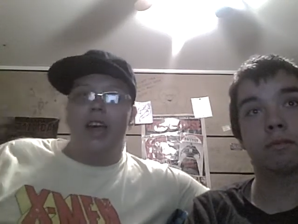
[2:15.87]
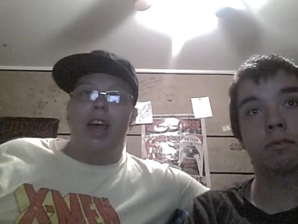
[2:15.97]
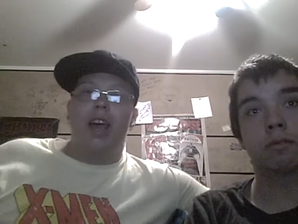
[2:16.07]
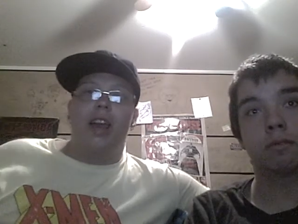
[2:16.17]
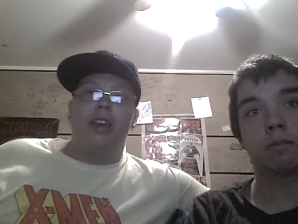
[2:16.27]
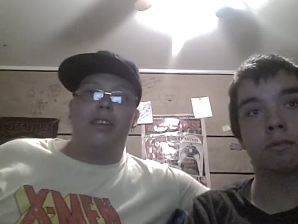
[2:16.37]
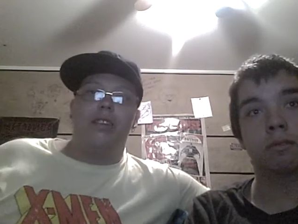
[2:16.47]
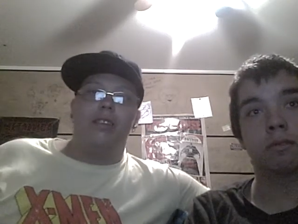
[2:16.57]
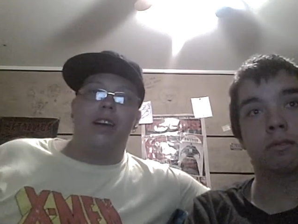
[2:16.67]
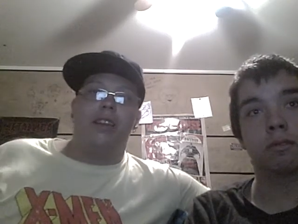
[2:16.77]
Speaker 1: and it
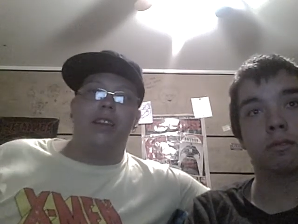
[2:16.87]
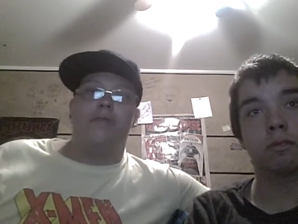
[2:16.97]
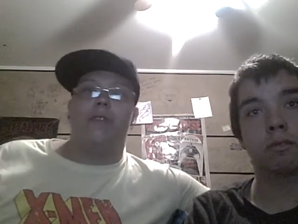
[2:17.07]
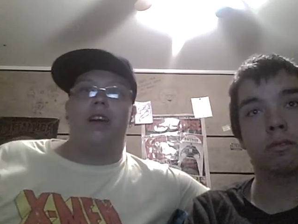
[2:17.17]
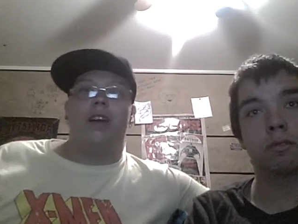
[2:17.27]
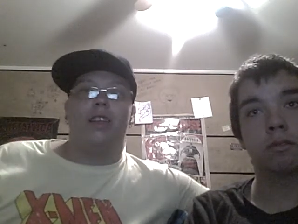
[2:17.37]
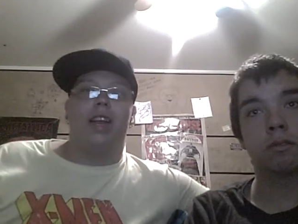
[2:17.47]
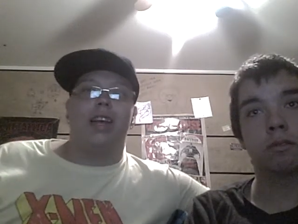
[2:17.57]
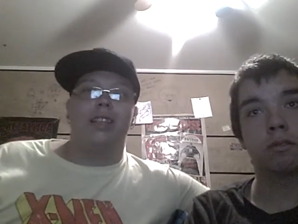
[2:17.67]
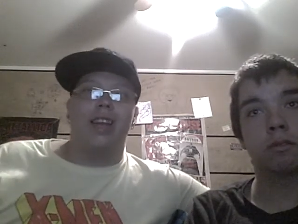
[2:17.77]
turns out they find out that
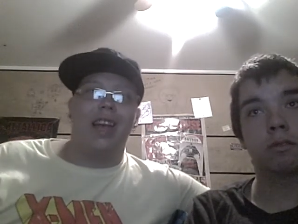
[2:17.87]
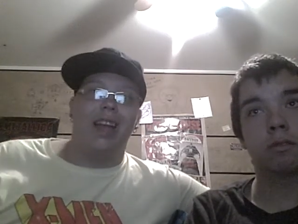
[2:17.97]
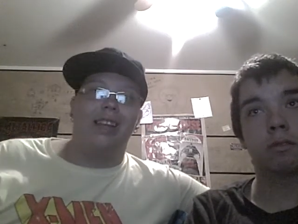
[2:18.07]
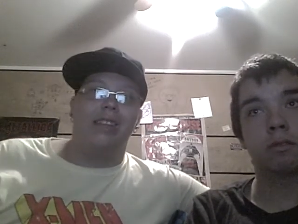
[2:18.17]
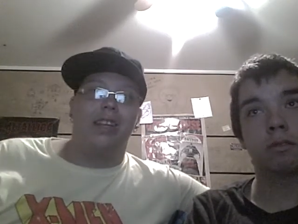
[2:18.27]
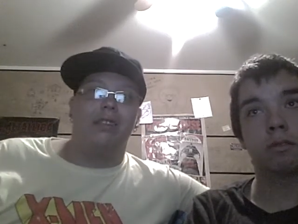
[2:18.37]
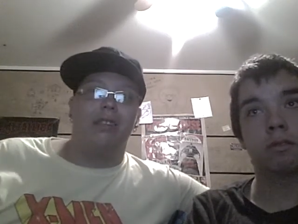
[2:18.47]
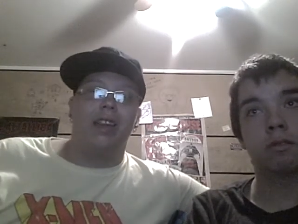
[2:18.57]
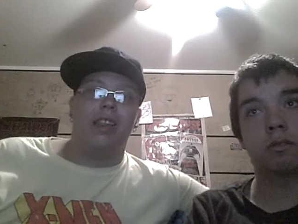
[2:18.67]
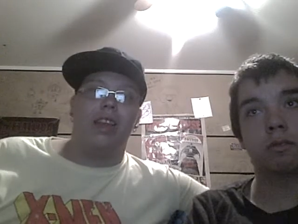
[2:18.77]
he has AIDS, and
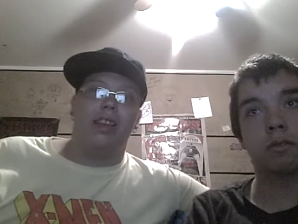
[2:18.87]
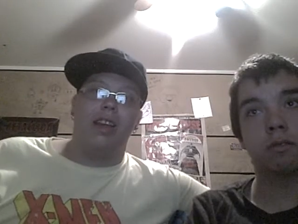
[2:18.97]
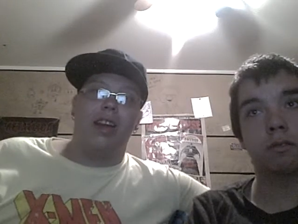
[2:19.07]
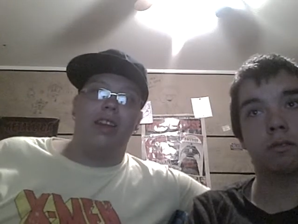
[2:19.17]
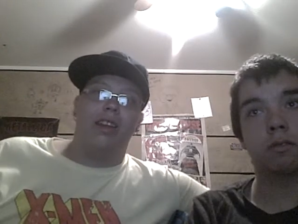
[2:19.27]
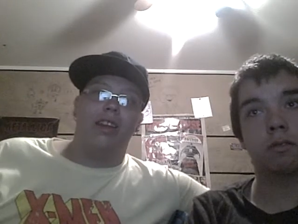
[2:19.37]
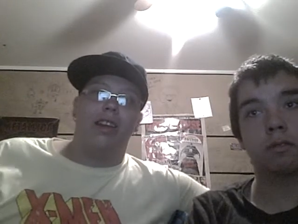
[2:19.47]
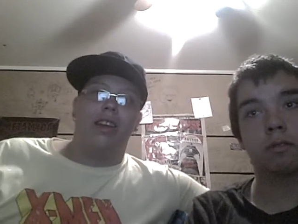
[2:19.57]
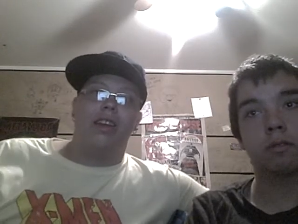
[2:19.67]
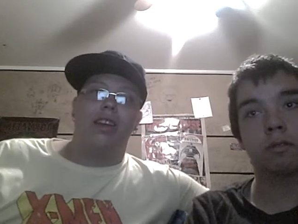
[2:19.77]
they think that
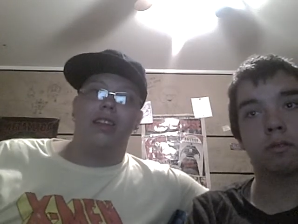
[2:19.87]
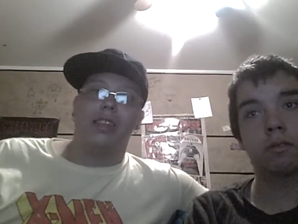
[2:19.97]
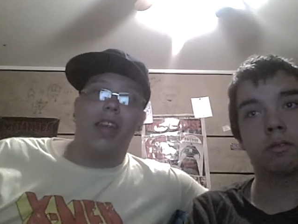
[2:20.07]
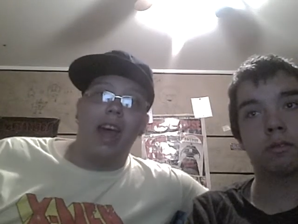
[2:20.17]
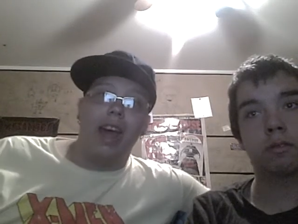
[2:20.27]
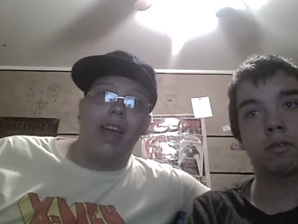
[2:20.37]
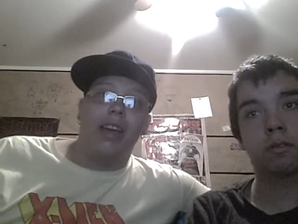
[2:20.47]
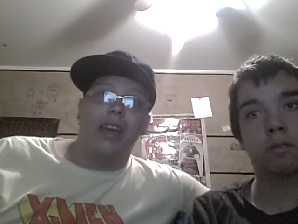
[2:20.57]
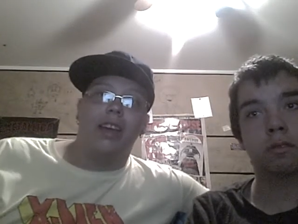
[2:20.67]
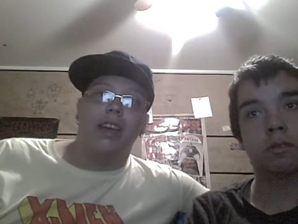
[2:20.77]
he's
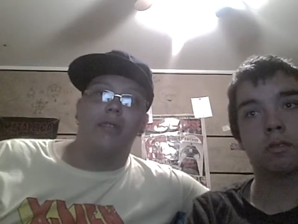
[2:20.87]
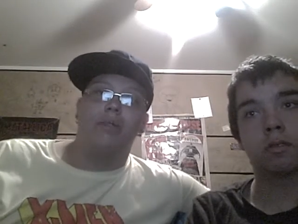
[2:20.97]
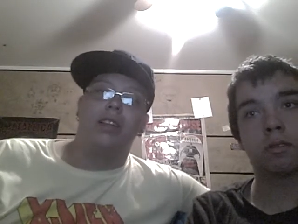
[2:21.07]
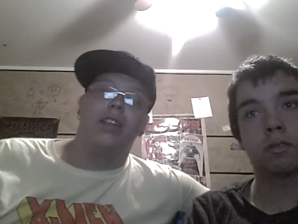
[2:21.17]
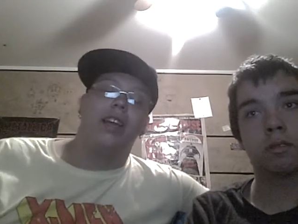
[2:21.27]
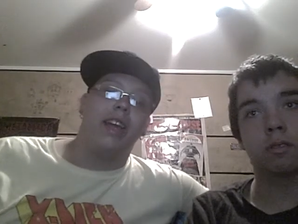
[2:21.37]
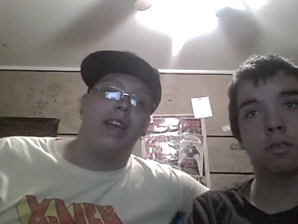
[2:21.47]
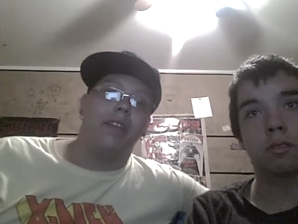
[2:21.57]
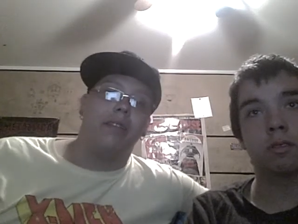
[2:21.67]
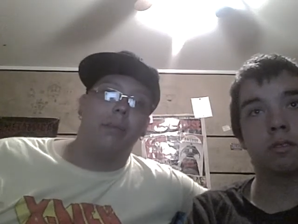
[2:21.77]
gay, which he
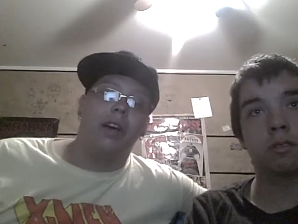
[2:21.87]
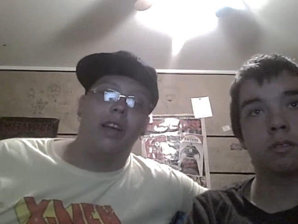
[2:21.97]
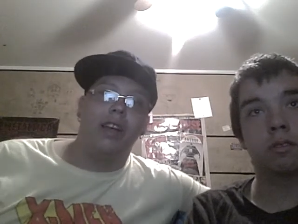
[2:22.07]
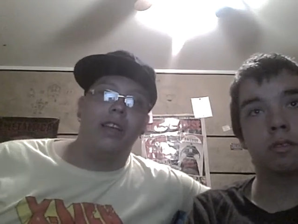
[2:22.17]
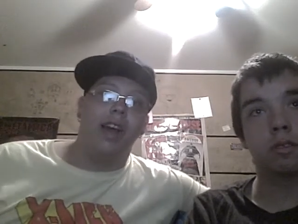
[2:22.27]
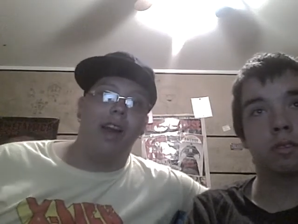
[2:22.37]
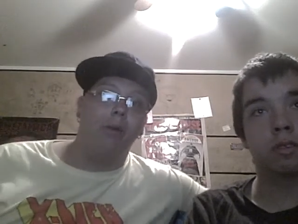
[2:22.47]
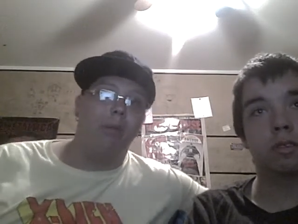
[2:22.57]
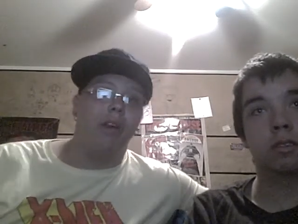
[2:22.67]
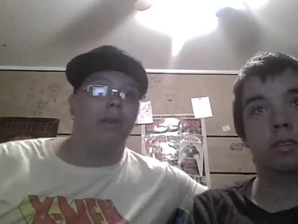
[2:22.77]
is, but he's not
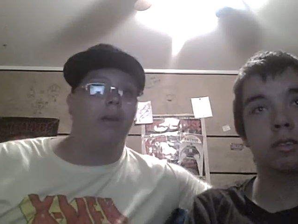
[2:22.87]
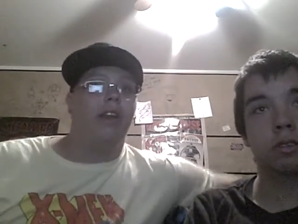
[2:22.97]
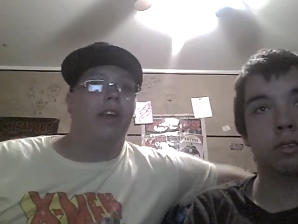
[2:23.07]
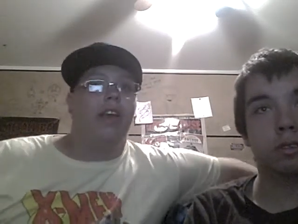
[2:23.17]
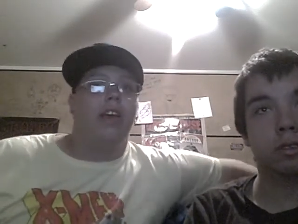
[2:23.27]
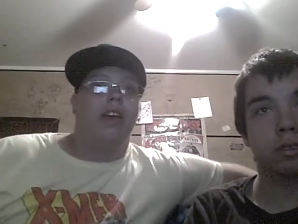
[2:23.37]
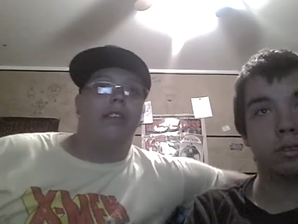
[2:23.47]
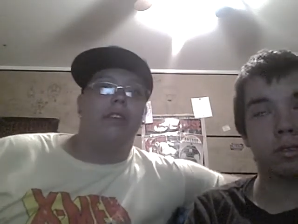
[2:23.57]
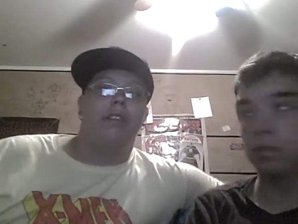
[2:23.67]
open to it, so